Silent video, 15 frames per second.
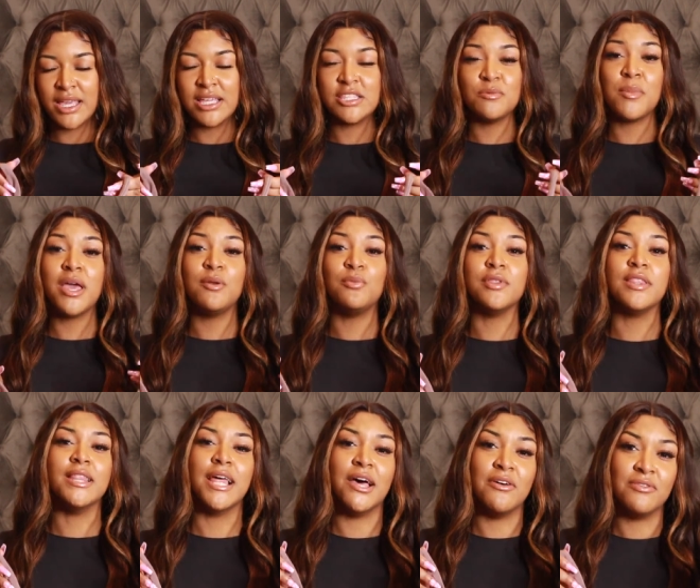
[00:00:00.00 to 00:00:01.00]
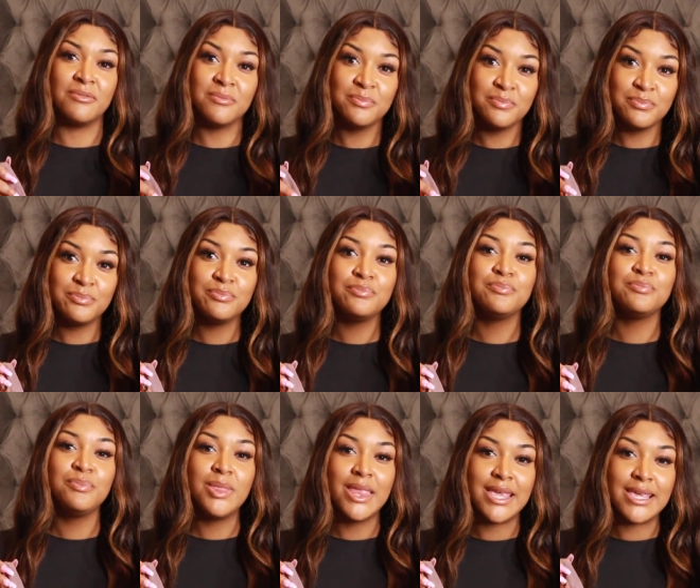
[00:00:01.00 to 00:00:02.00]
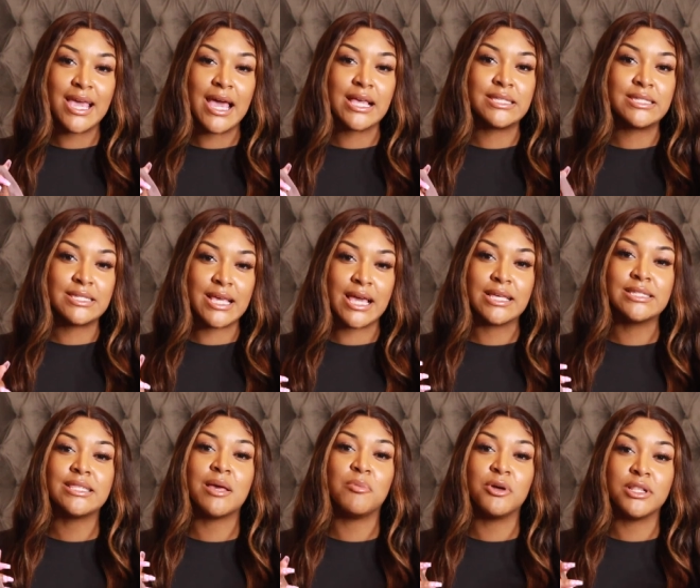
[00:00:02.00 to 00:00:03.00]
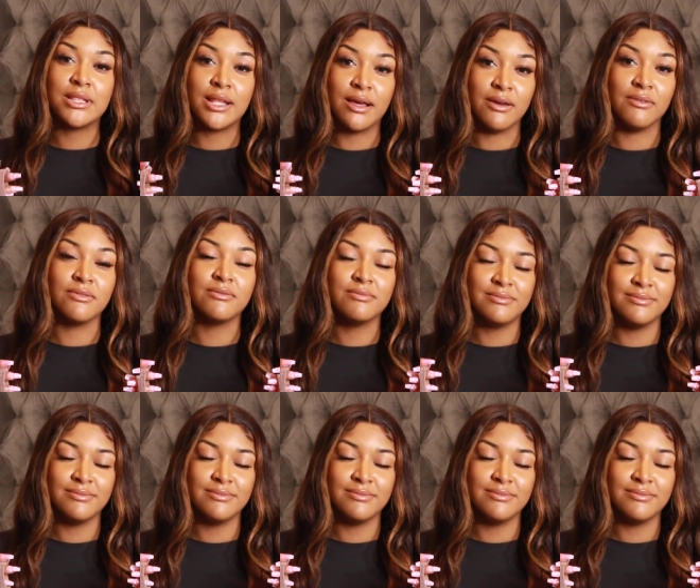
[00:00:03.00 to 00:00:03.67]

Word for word: it's made with love yes yes they put love